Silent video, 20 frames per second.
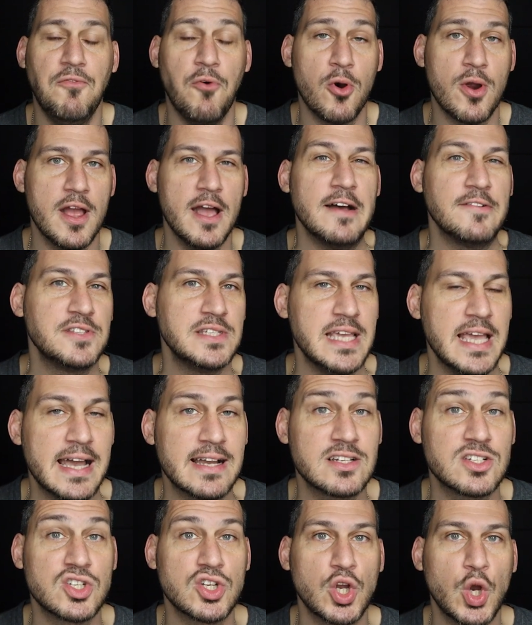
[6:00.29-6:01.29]
for
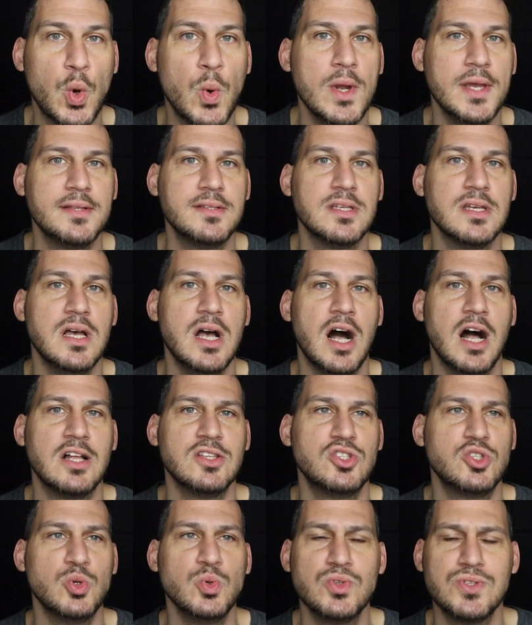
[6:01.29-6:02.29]
FTX quit
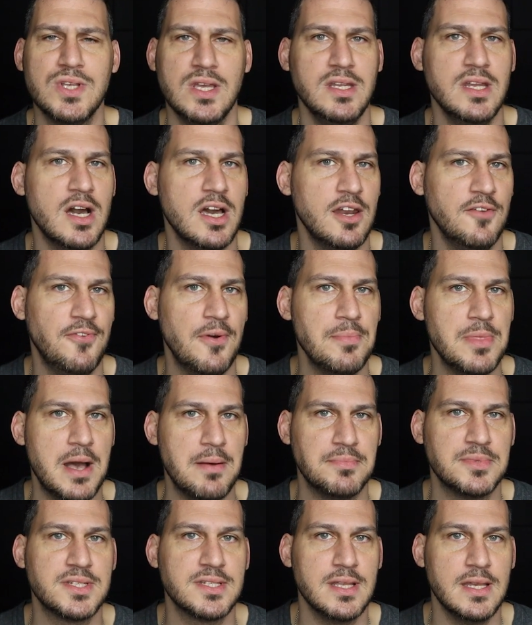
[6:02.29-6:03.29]
on Tuesday night, if I'm
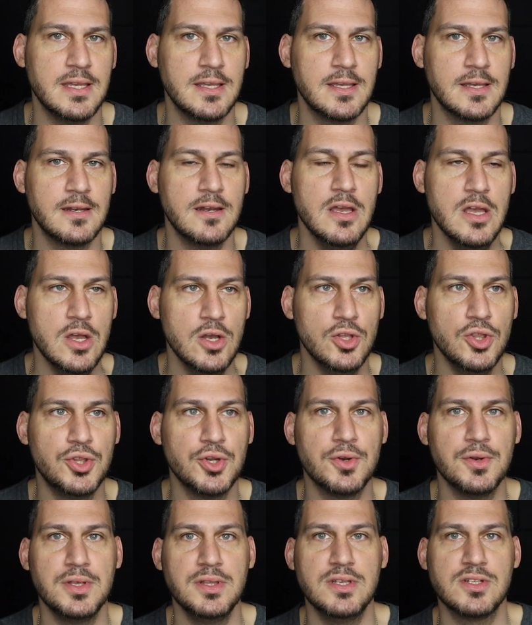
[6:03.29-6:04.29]
not mistaken,
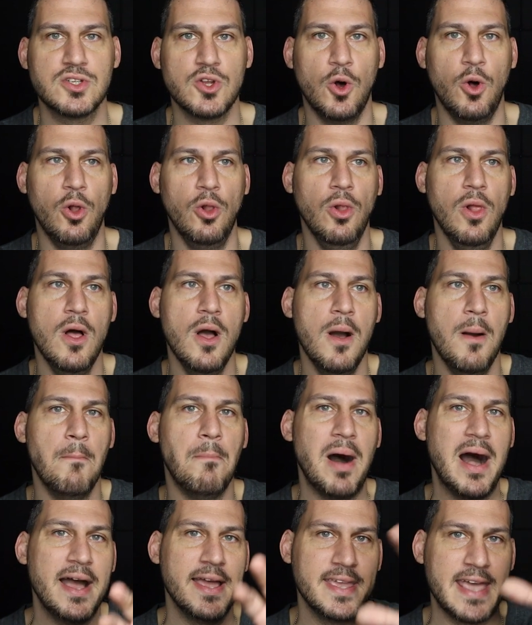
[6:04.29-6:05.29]
during this whole
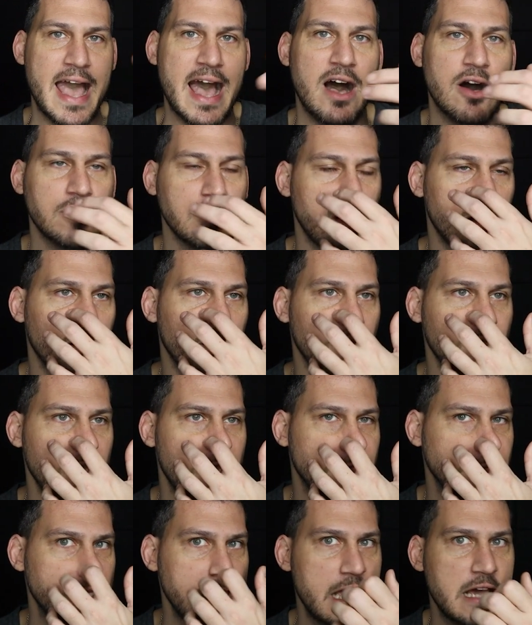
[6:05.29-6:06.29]
buying out of
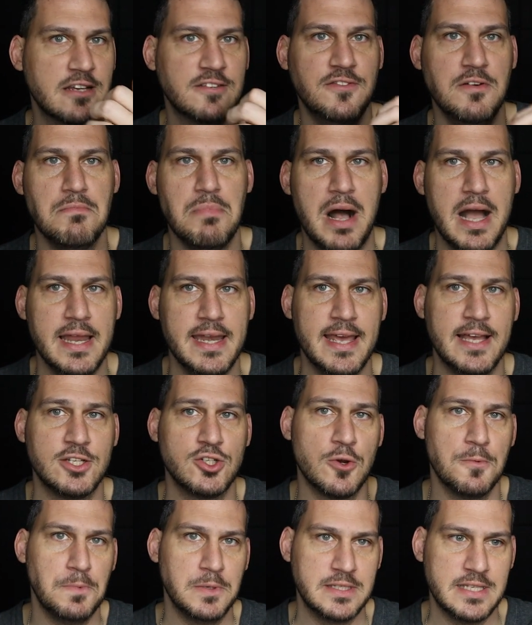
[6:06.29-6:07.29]
FTX from
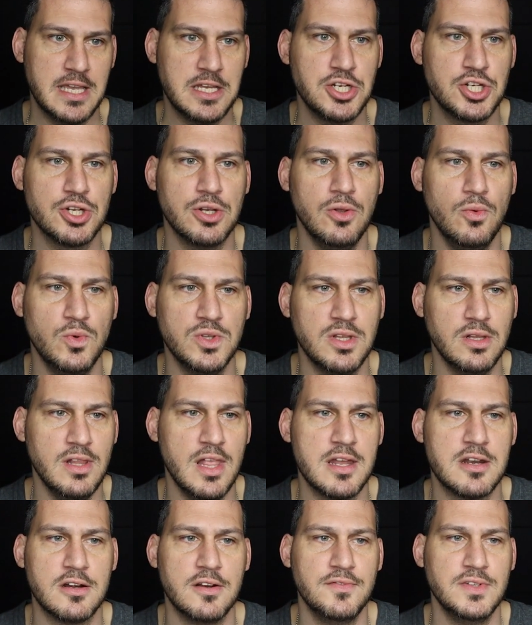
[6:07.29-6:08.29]
Binance or potential with the
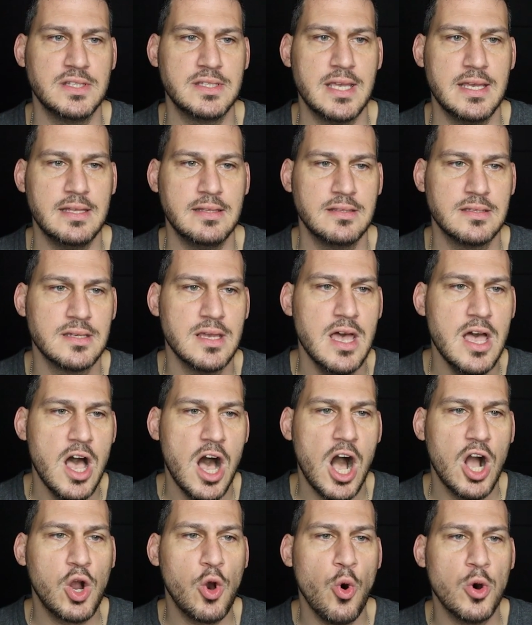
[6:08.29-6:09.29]
letter of intent.
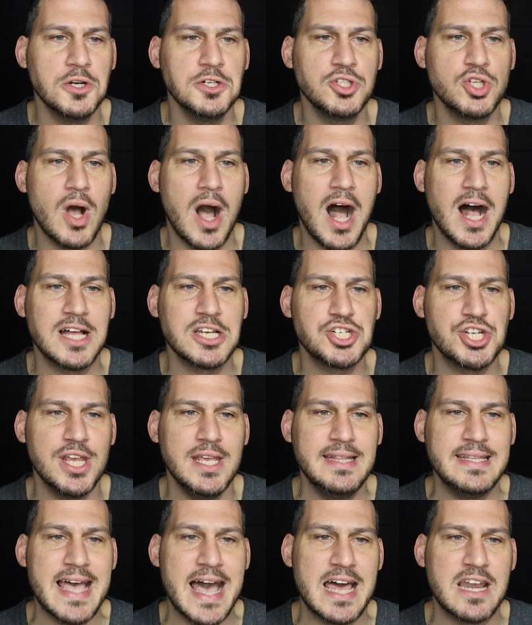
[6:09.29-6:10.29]
According to
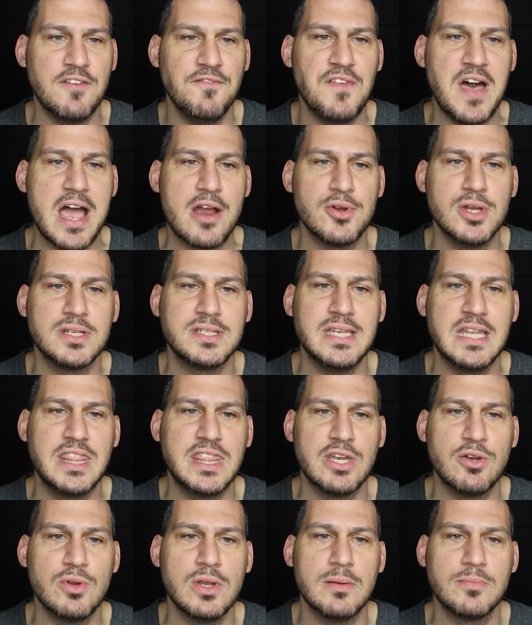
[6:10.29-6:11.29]
on-chain data, various
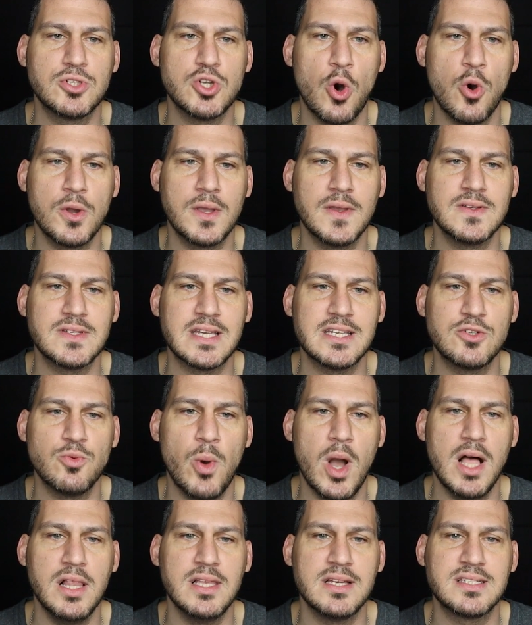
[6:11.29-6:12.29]
Ethereum tokens, as
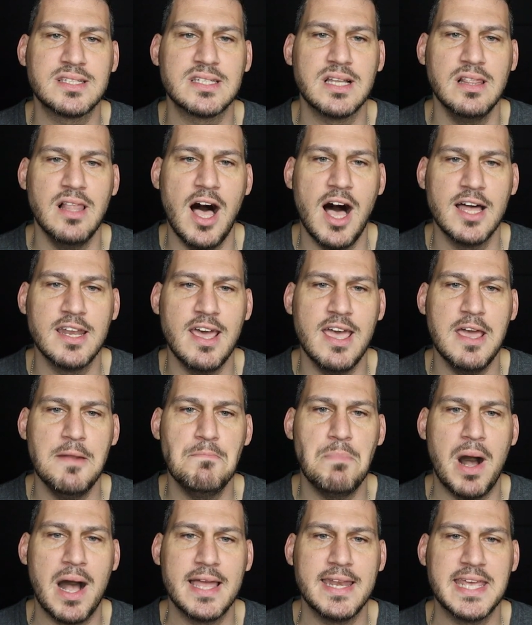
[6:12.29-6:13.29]
well as Solana
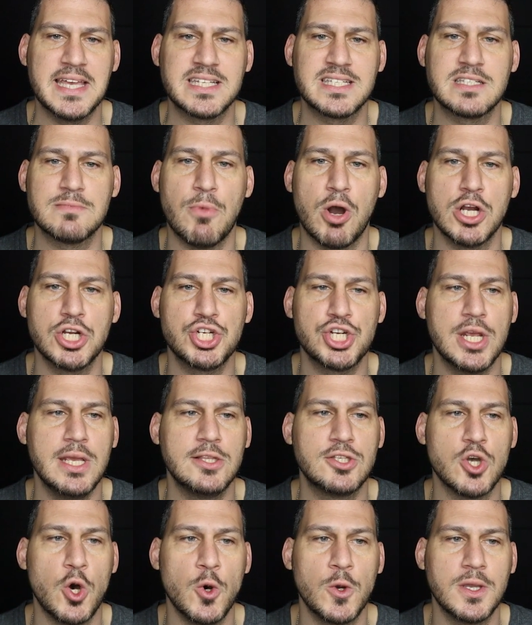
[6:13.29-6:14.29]
and Binance smart chain
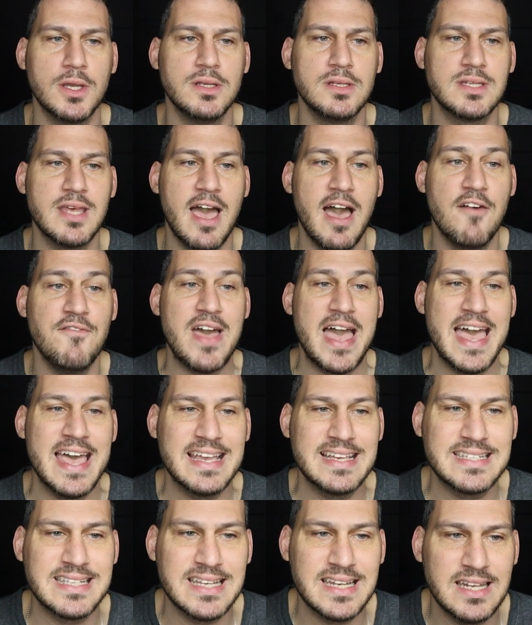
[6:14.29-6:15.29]
tokens, have
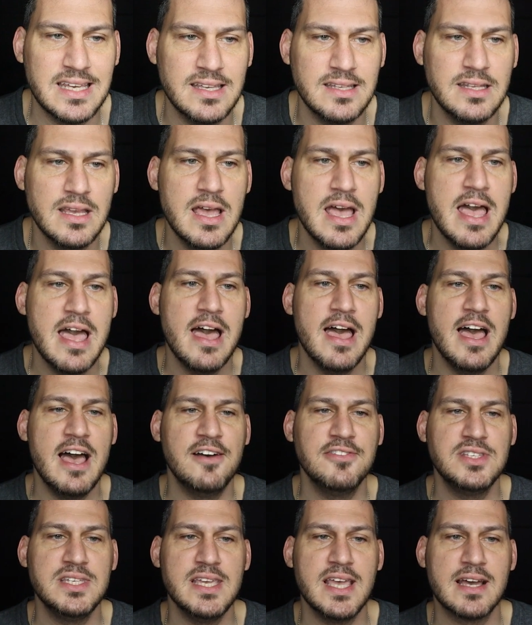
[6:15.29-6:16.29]
exited
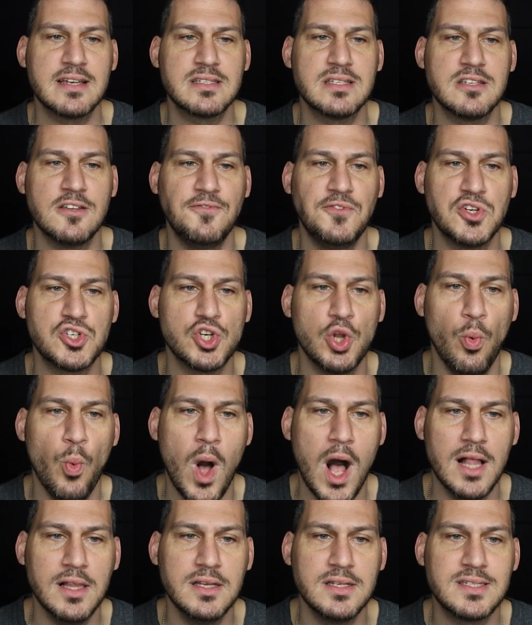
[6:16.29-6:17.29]
FTX's official
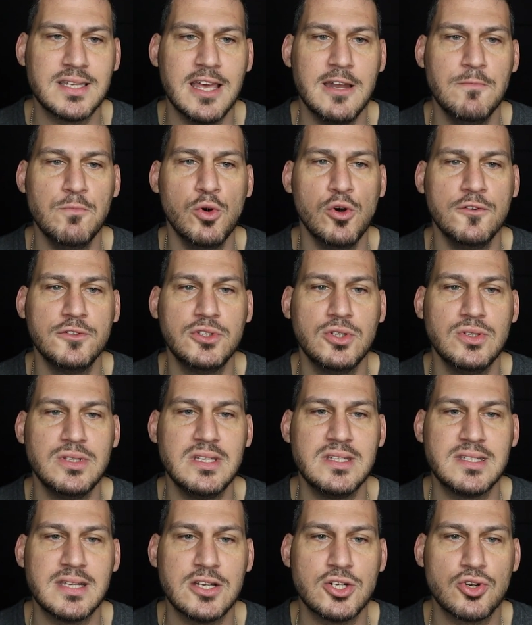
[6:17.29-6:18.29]
wallets and moved to
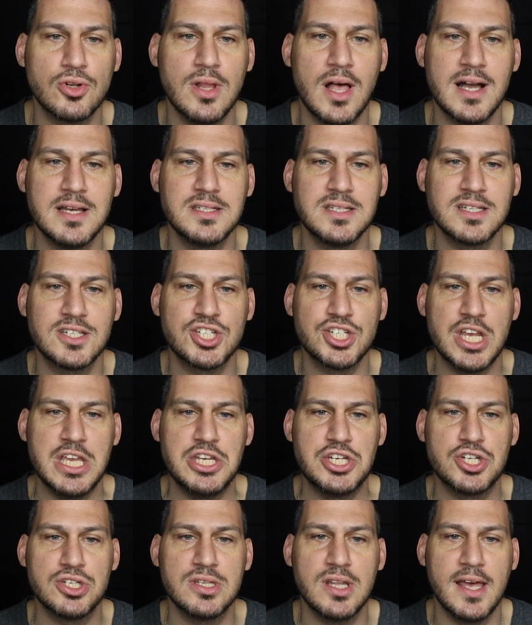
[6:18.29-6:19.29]
decentralized
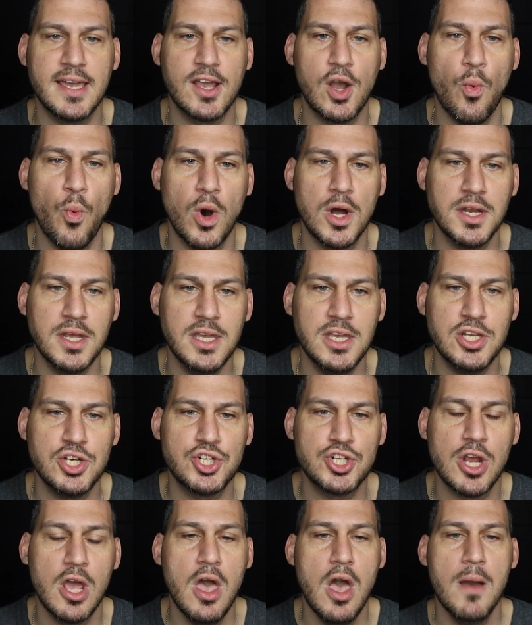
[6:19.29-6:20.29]
exchanges like
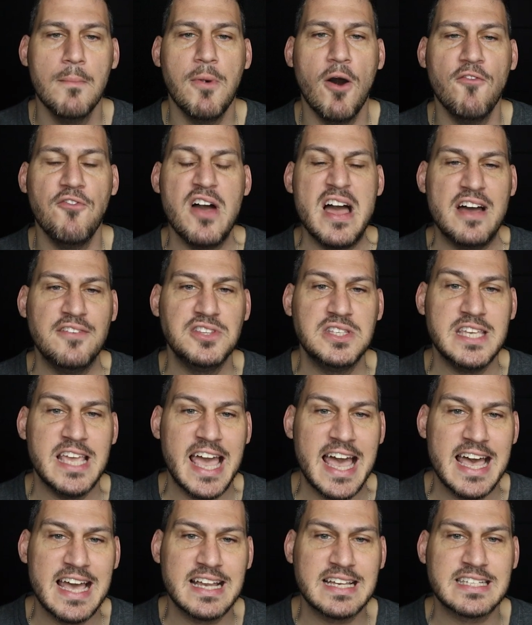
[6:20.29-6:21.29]
1inch. Both
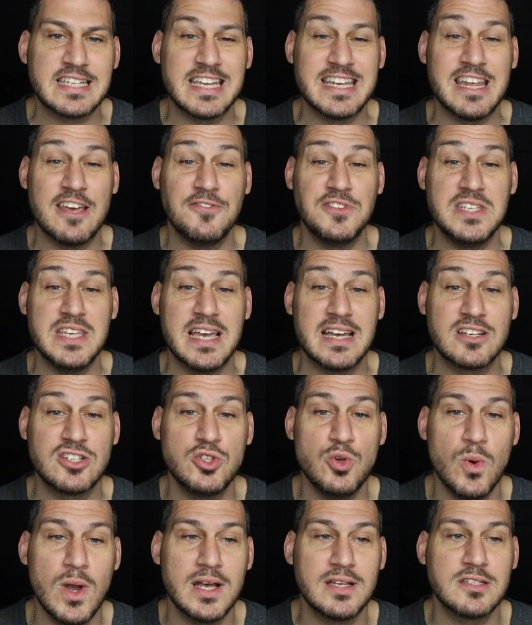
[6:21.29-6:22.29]
FTX and
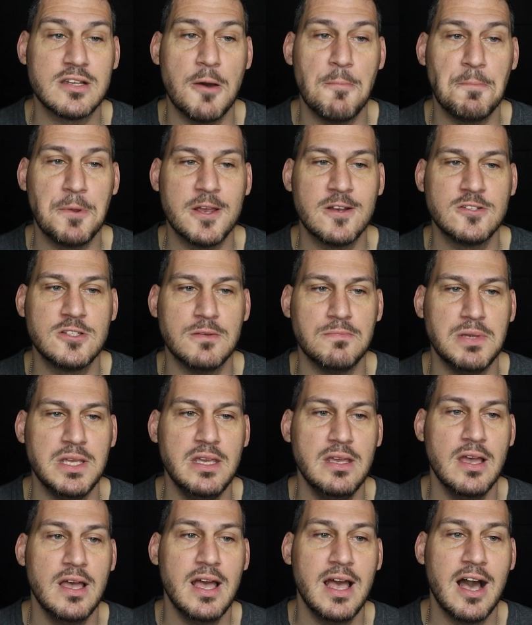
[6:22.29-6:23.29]
FTX US appear to
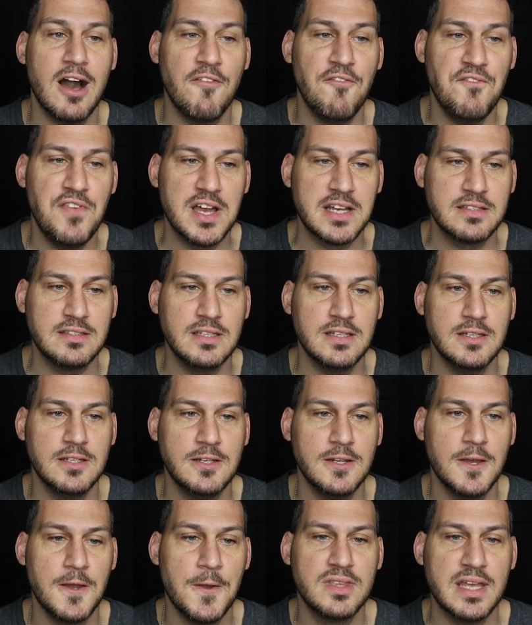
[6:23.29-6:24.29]
be
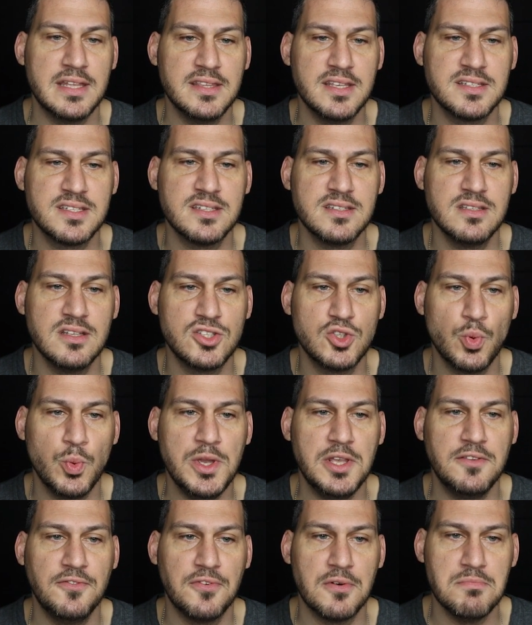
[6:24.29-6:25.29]
affected. And this is the
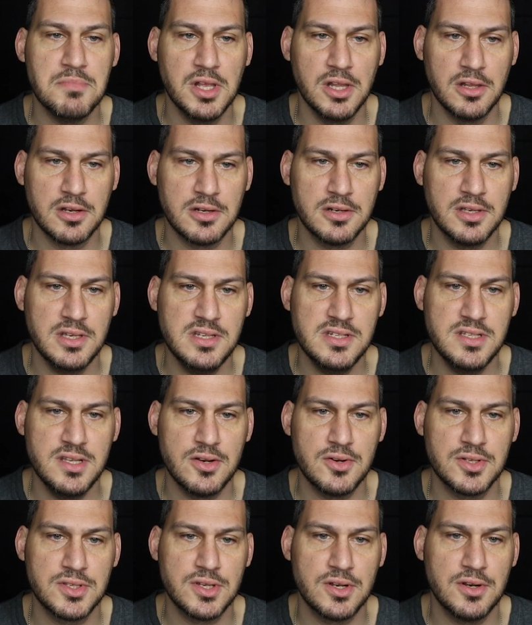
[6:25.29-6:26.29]
tweet from Miller. He's
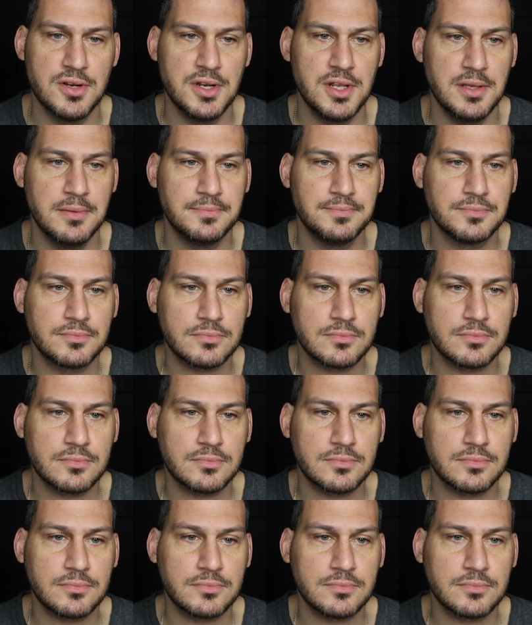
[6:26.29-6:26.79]
their attorney.